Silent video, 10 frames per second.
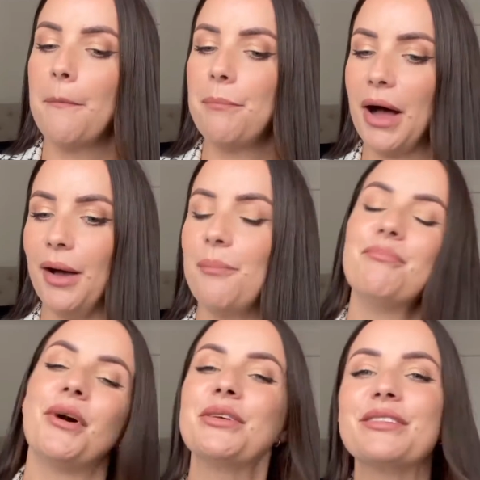But
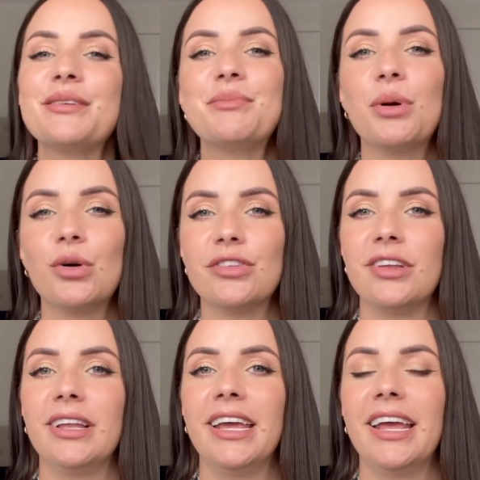most
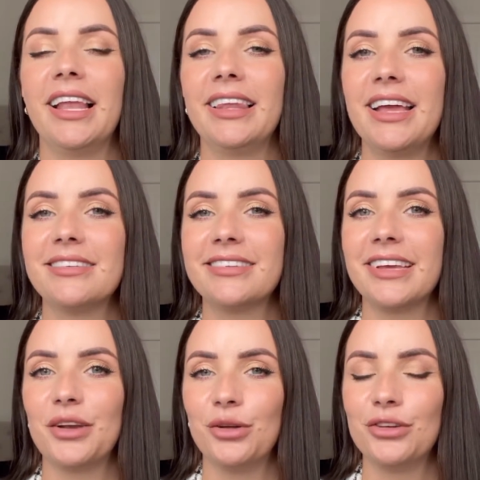importantly, let's
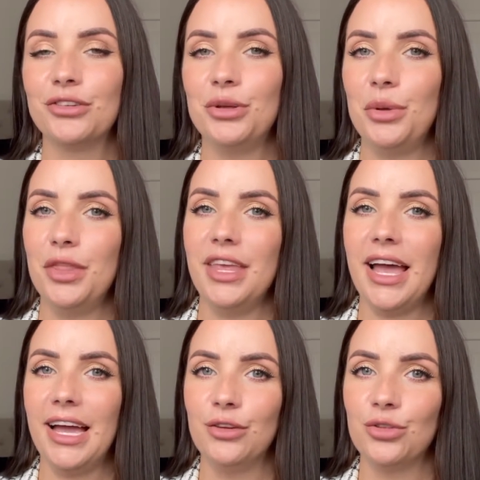get on to the
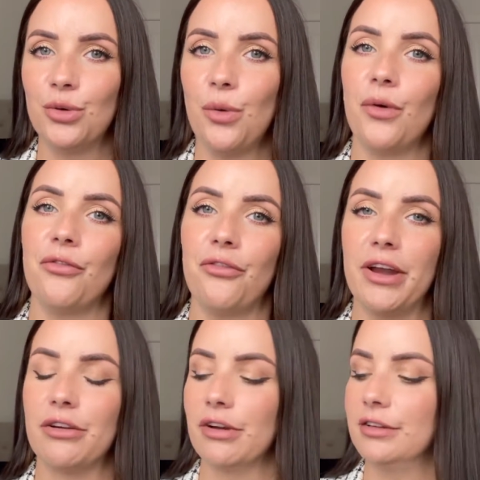actual
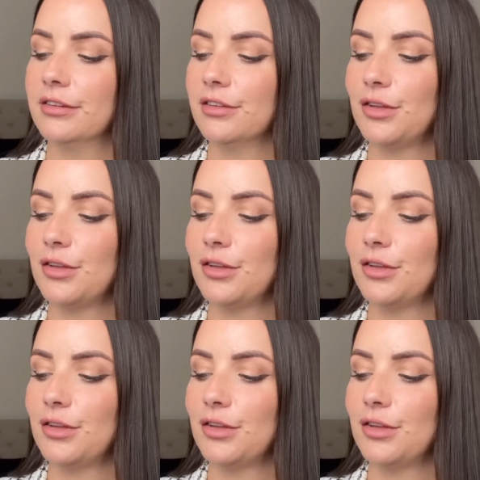fragrance.